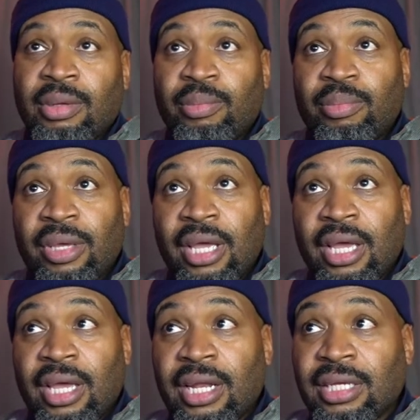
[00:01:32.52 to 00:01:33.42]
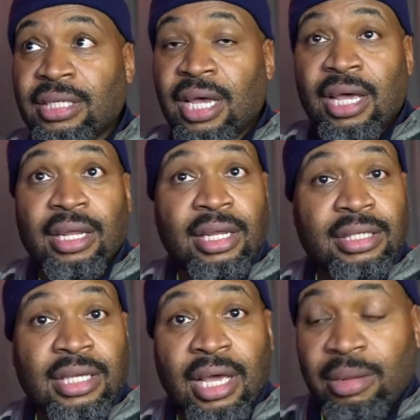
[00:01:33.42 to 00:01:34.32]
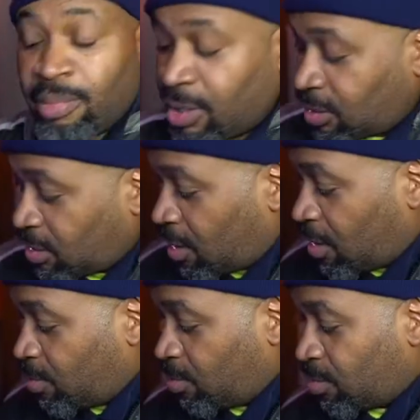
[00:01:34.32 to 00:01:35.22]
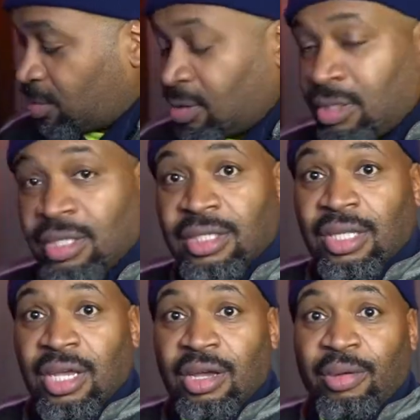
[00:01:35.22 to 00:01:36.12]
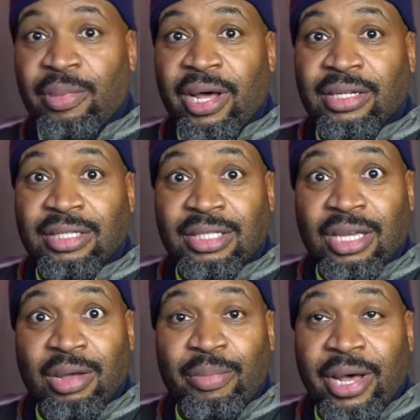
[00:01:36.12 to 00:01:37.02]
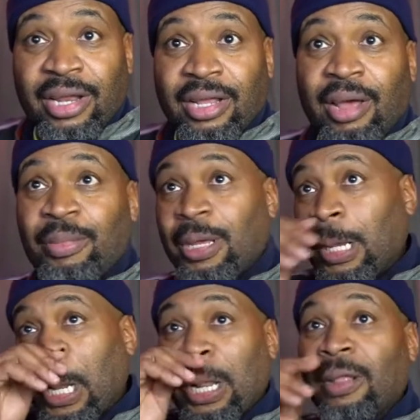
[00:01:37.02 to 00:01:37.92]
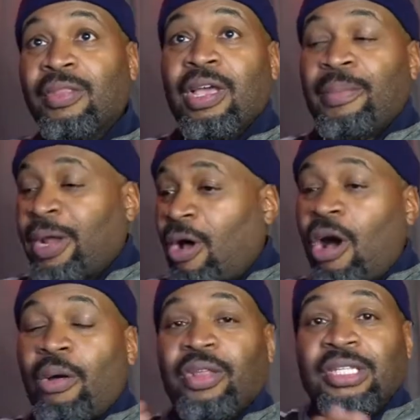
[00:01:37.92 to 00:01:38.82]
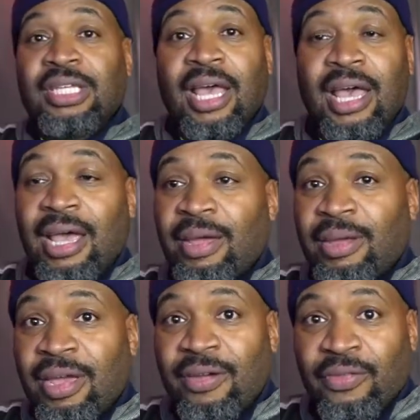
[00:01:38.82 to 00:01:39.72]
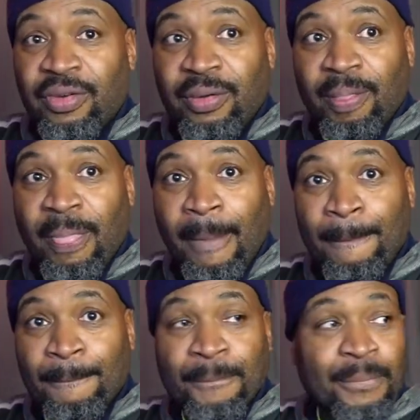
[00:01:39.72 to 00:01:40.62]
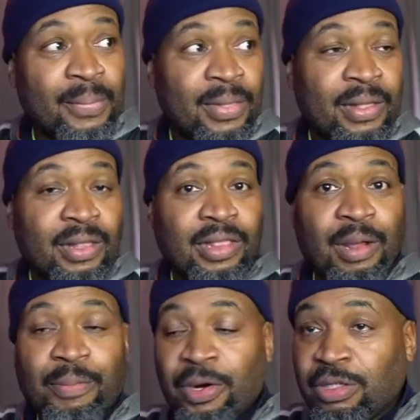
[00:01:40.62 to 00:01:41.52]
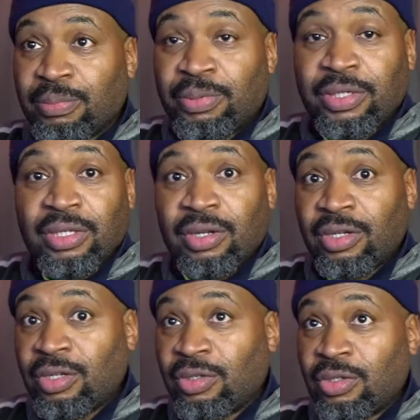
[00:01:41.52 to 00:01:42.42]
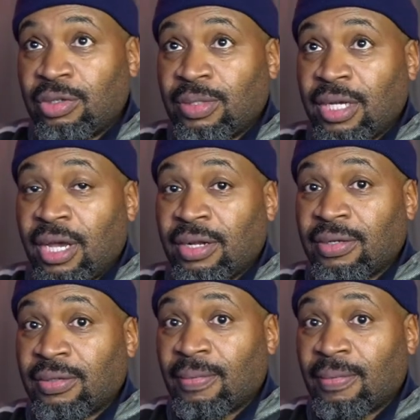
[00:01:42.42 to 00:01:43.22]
man, that's kind of that's kind of messed up. Just thinking about, it. just think about it. I mean think about it, all the time, effort a person puts on a YouTube channel,